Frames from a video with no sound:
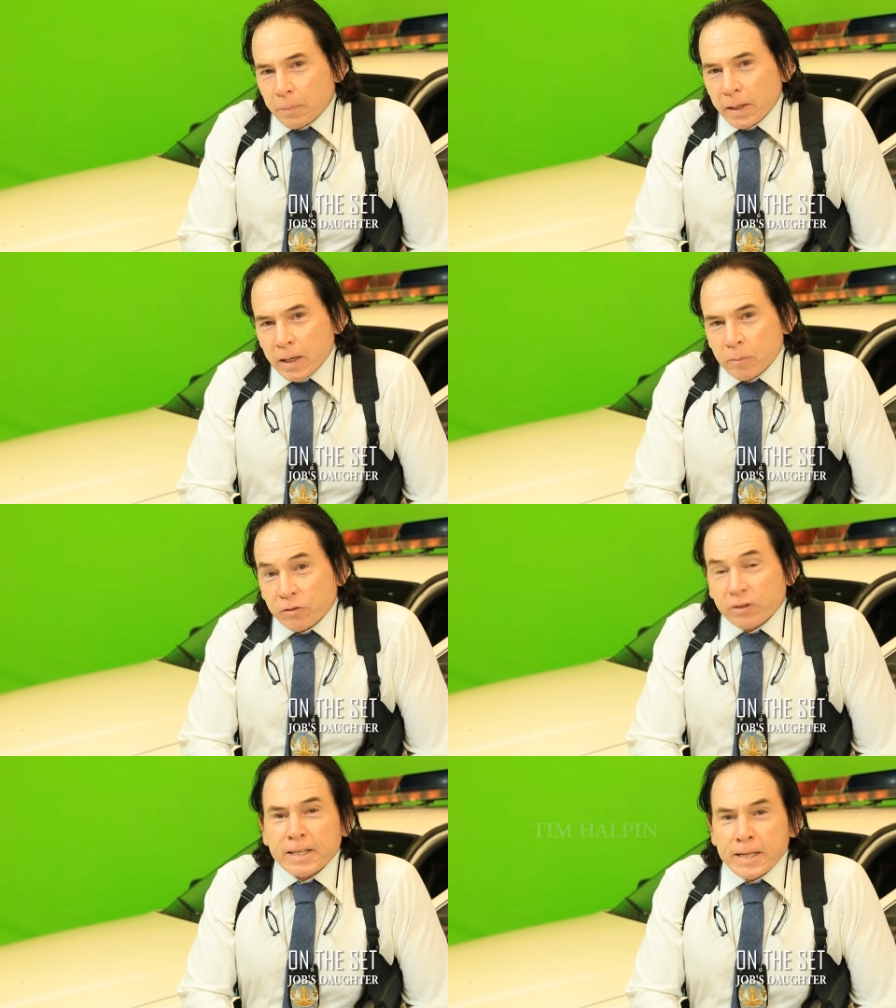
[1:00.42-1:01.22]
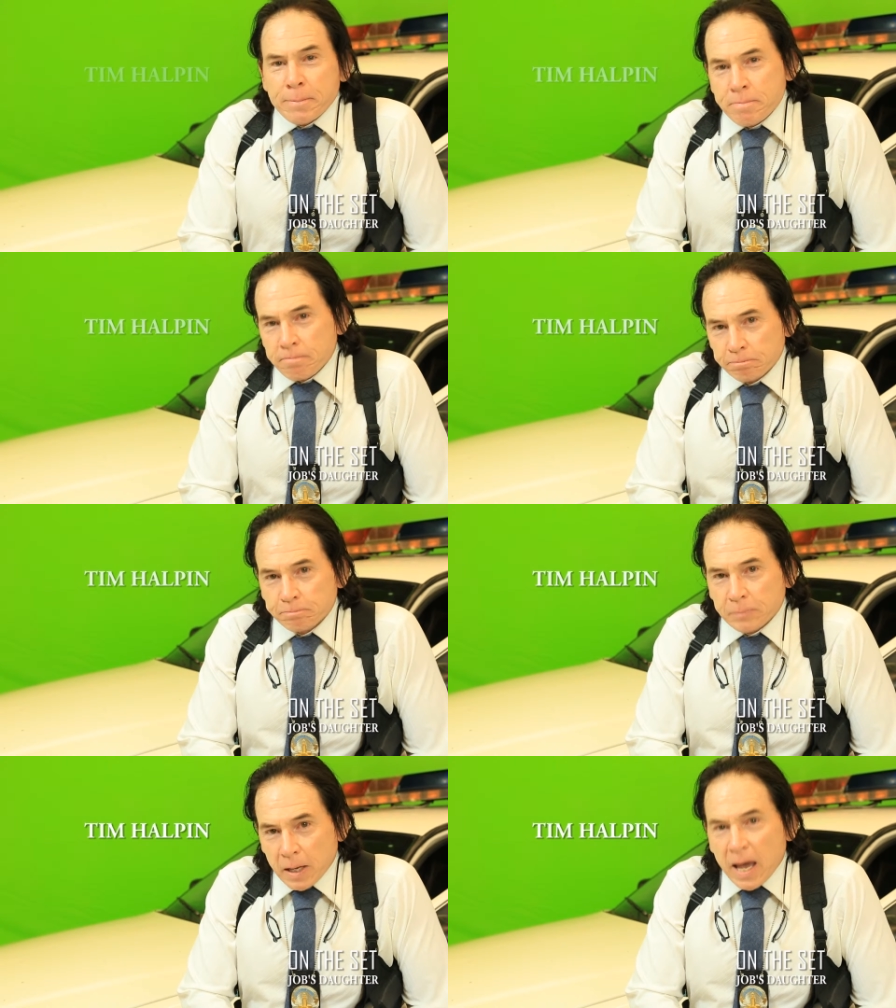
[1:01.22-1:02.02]
my name is Tim
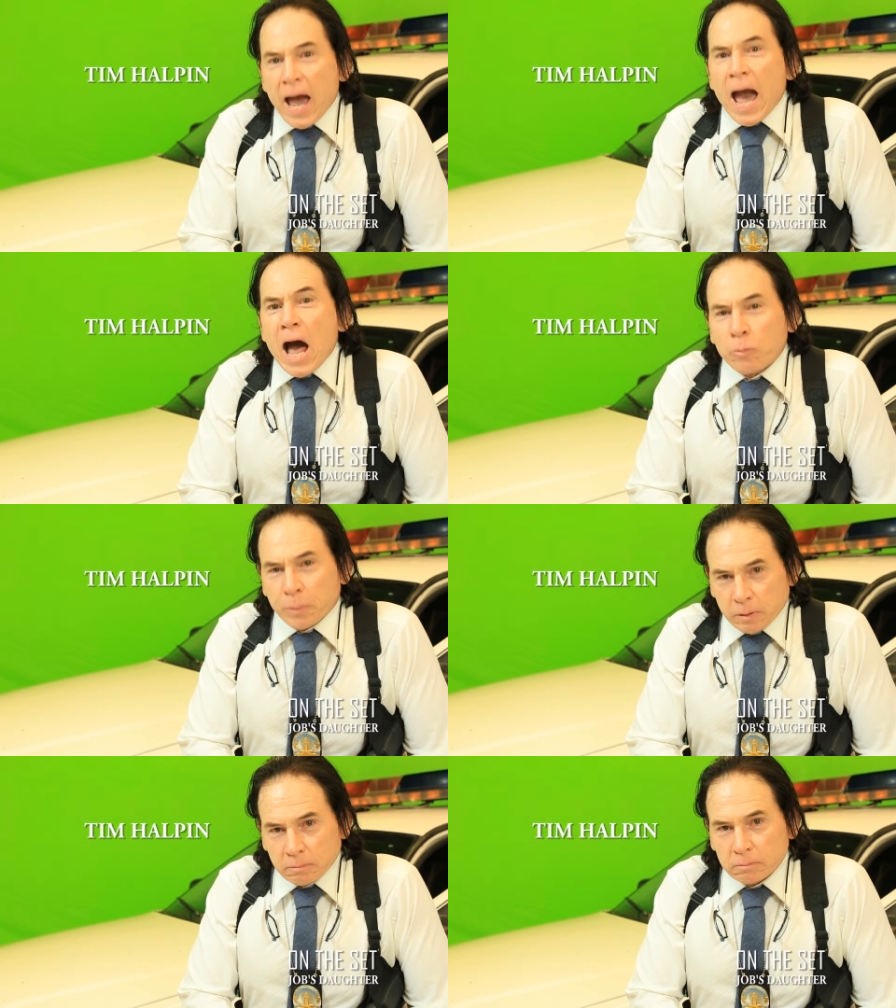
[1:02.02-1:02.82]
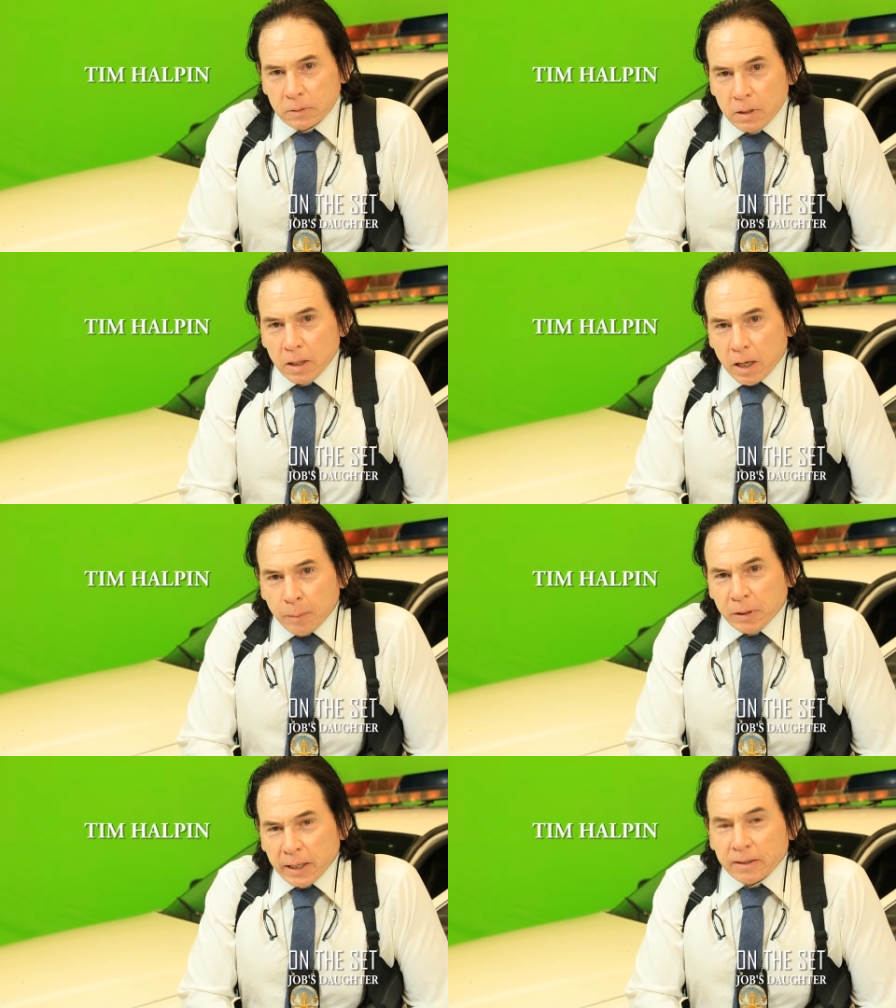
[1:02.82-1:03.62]
Halpin. I
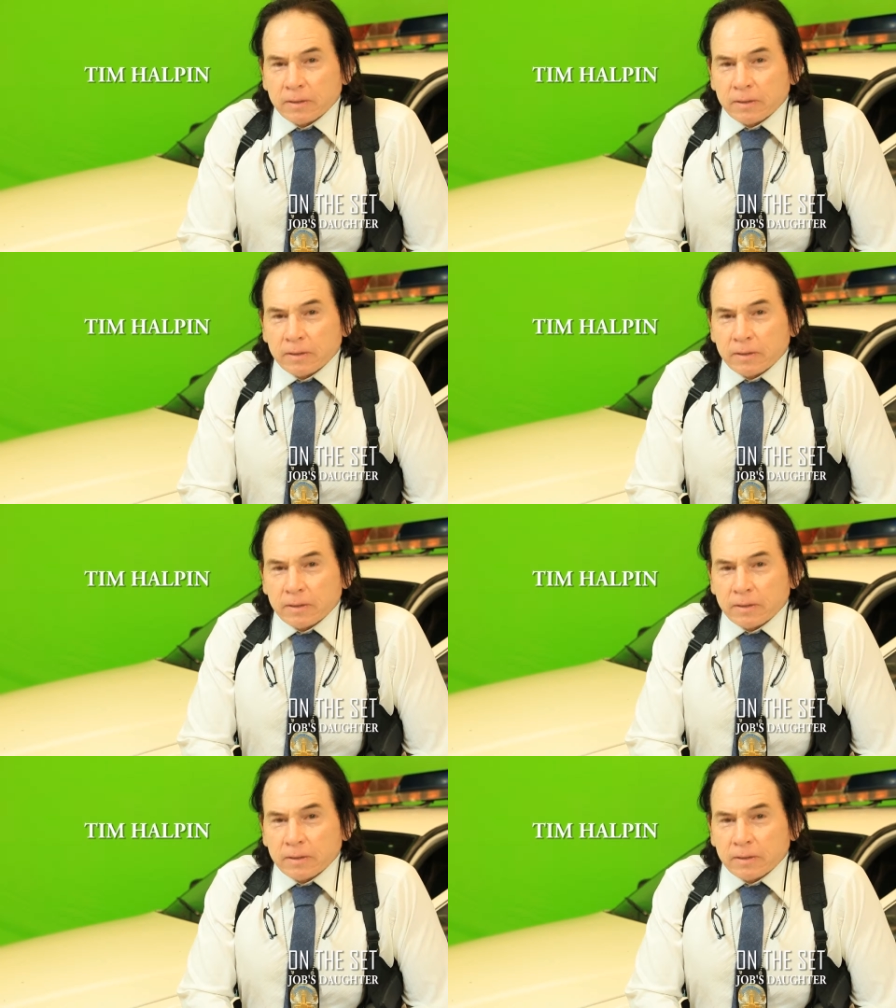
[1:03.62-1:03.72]
played